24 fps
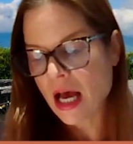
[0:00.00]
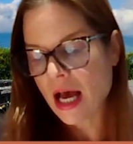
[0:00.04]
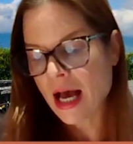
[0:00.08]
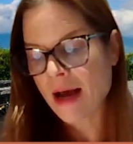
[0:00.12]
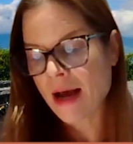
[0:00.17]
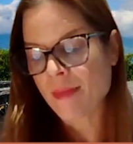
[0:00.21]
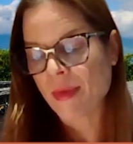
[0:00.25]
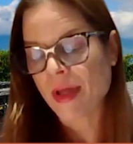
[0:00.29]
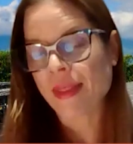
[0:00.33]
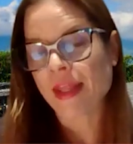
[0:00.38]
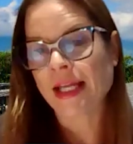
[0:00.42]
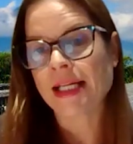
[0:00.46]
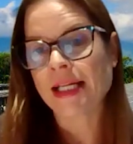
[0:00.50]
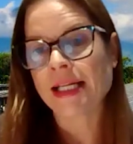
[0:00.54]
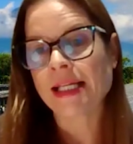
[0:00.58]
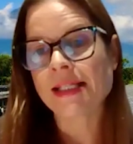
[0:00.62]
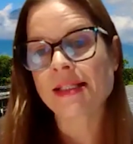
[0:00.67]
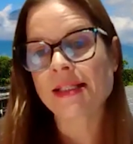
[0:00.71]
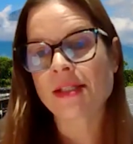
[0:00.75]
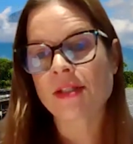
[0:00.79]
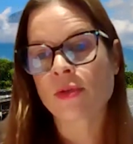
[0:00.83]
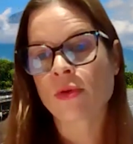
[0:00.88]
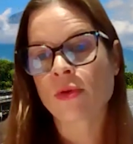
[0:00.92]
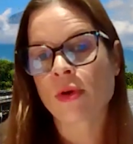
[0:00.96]
And they
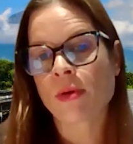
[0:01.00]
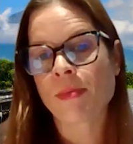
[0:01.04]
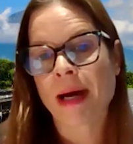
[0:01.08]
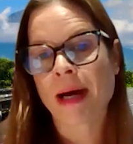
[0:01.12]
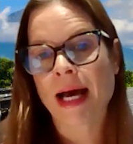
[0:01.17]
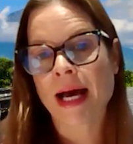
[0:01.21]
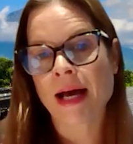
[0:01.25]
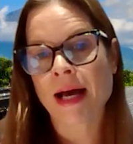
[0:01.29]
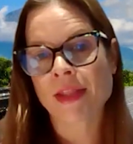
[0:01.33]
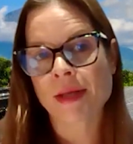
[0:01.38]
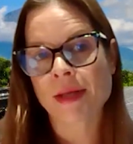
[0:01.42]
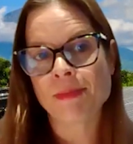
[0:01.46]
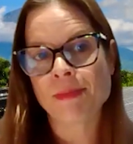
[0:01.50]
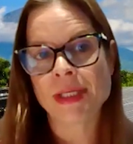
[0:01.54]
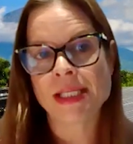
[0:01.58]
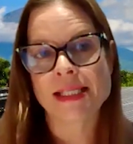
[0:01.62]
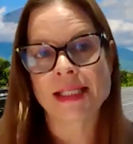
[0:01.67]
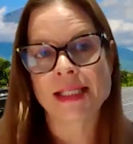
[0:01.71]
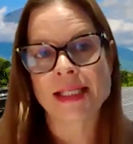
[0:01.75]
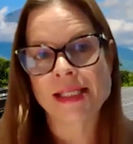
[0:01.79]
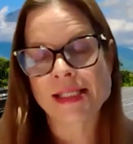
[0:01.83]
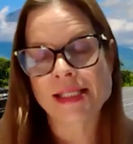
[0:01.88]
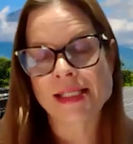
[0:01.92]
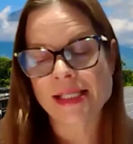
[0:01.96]
need to talk about how they're
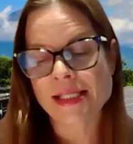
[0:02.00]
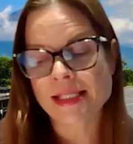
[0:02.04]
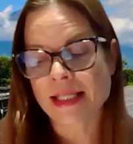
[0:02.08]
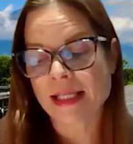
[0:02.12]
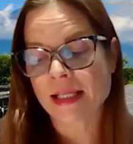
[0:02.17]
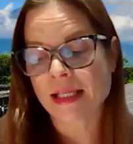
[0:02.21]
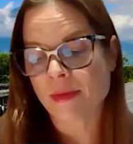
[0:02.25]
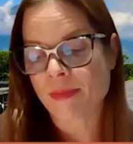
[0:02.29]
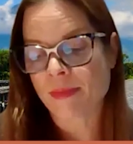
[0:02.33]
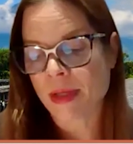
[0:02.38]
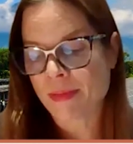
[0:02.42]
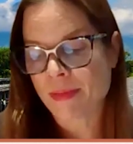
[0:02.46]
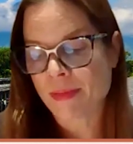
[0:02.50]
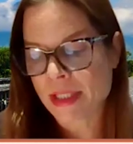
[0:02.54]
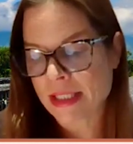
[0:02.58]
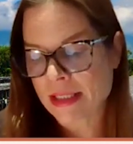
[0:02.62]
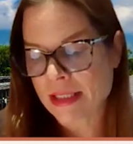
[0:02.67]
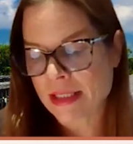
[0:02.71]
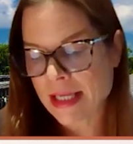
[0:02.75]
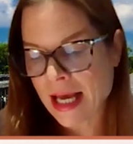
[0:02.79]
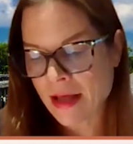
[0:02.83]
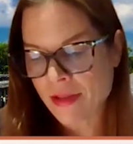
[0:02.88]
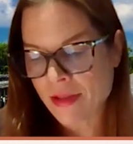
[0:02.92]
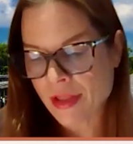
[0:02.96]
meeting existing commitments
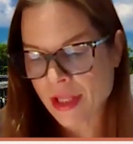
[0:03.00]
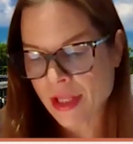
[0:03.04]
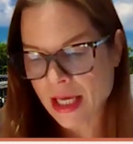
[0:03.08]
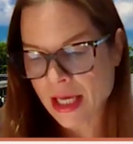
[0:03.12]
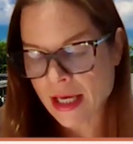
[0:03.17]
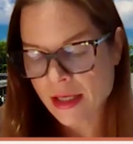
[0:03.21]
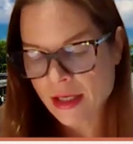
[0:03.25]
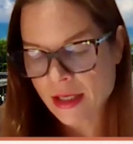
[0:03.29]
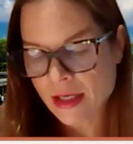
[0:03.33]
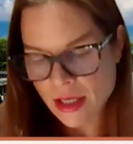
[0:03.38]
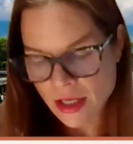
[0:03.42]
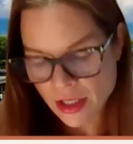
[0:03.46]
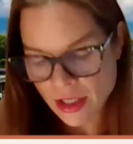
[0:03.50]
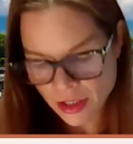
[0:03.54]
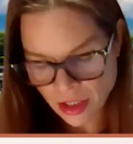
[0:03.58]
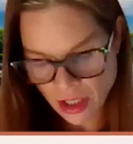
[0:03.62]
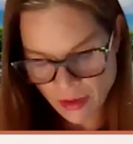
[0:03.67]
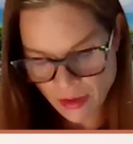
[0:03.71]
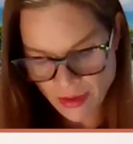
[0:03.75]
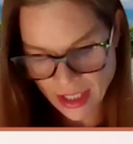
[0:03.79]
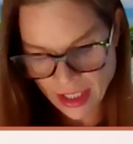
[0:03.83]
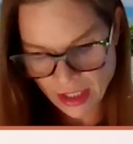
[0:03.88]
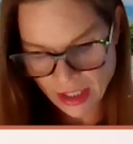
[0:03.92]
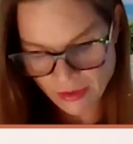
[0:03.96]
and how they're
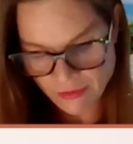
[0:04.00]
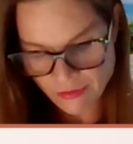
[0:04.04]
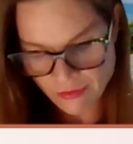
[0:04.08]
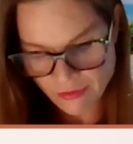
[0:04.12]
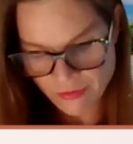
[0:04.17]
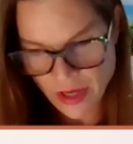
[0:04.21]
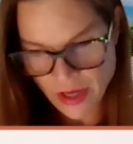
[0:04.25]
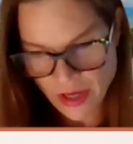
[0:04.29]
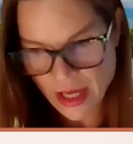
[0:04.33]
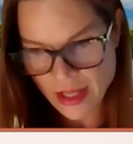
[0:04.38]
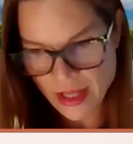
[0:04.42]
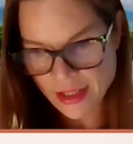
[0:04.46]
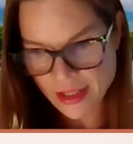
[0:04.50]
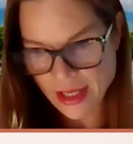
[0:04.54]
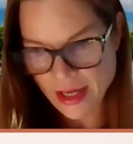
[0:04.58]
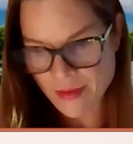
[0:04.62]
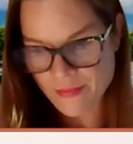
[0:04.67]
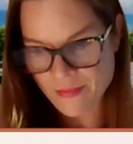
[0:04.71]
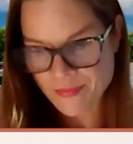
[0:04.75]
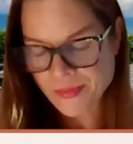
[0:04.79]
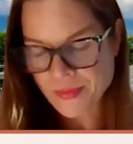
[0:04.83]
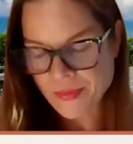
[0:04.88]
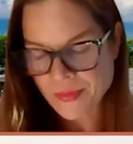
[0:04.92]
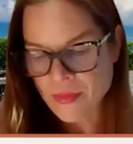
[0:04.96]
going further.